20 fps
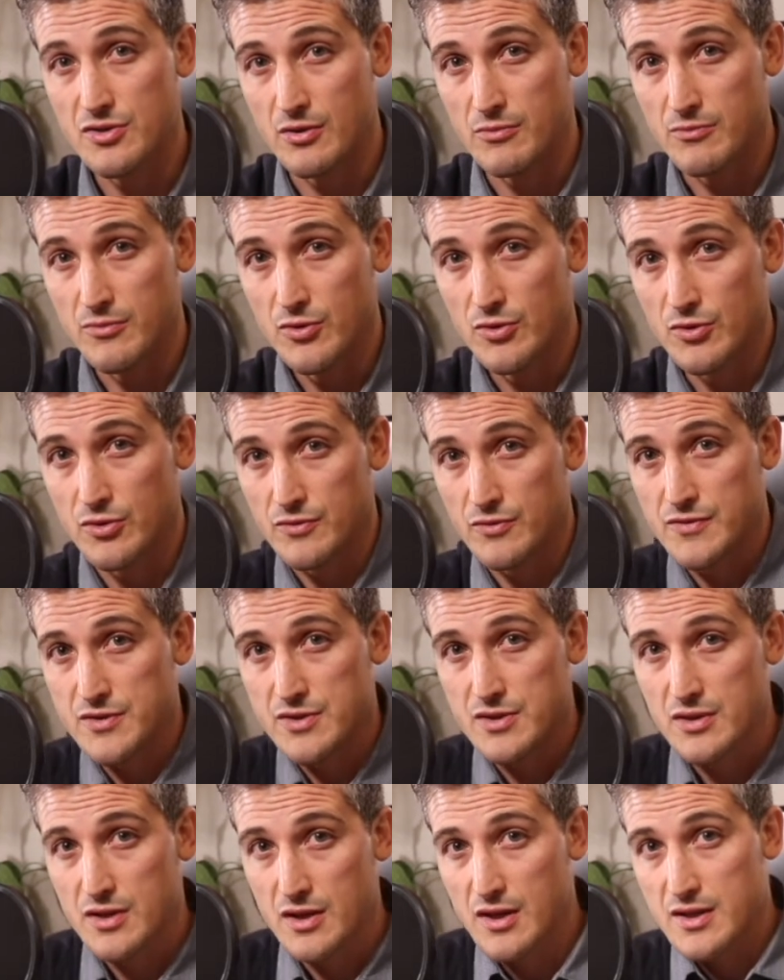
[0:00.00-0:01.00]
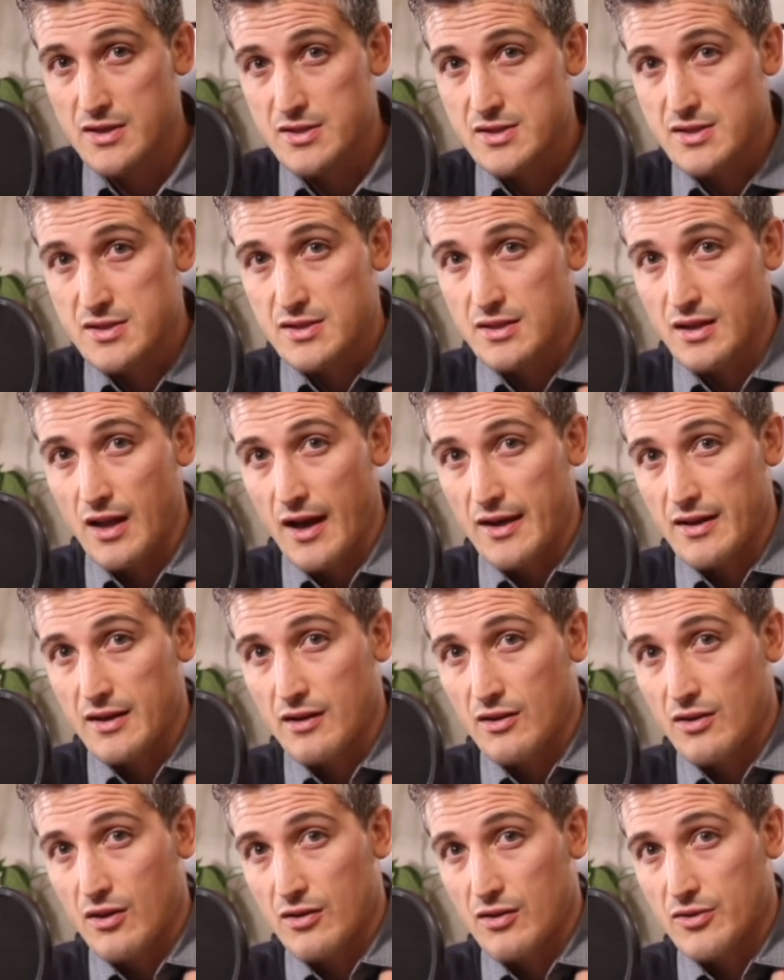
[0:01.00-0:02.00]
moves, sliding
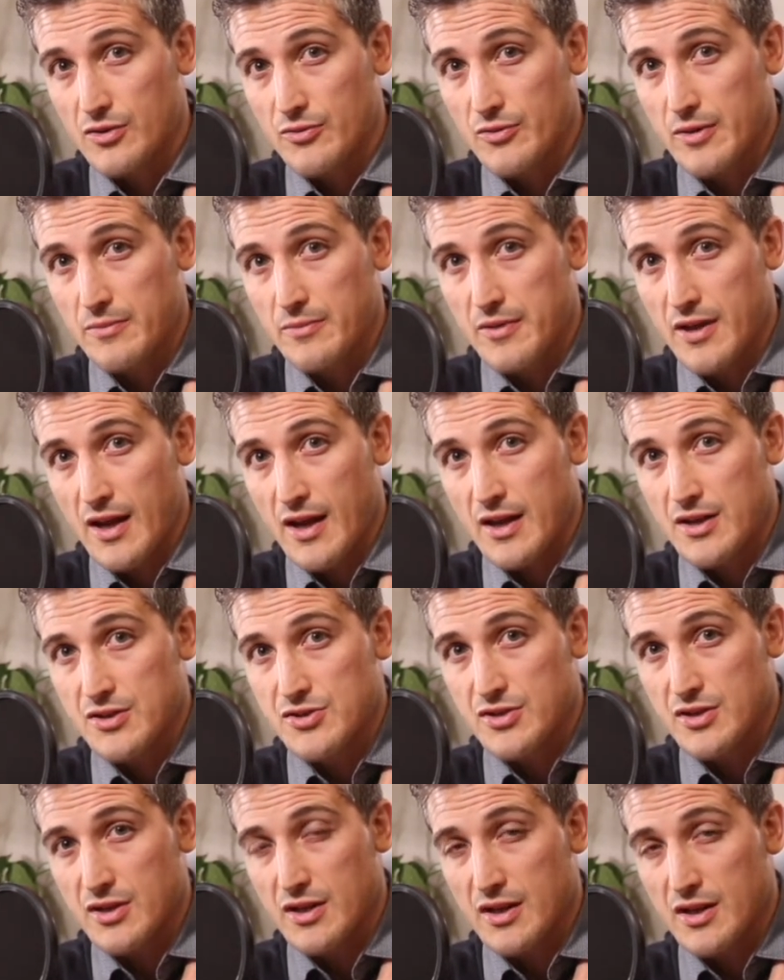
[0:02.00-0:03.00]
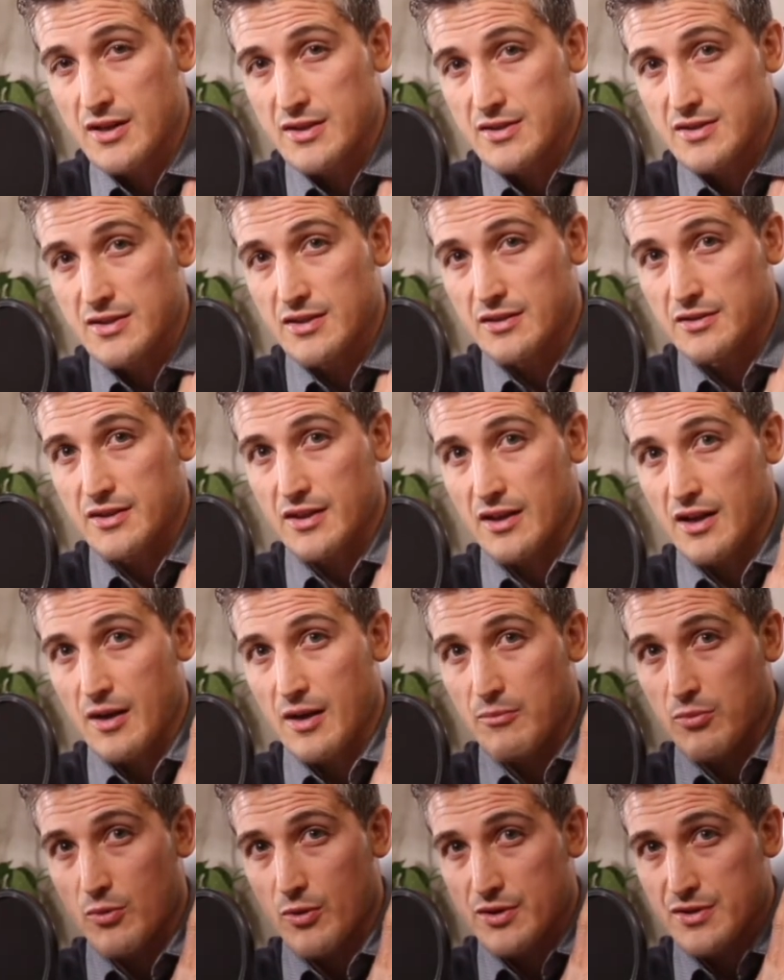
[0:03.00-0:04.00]
along the rib cage and tilting
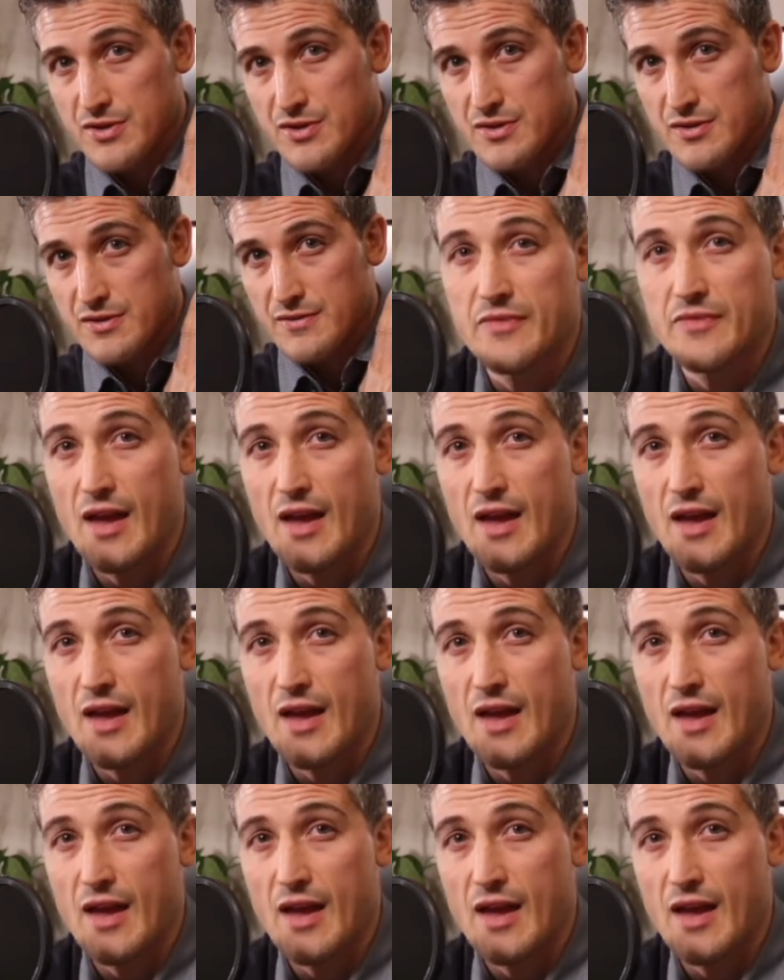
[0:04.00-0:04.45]
upwards.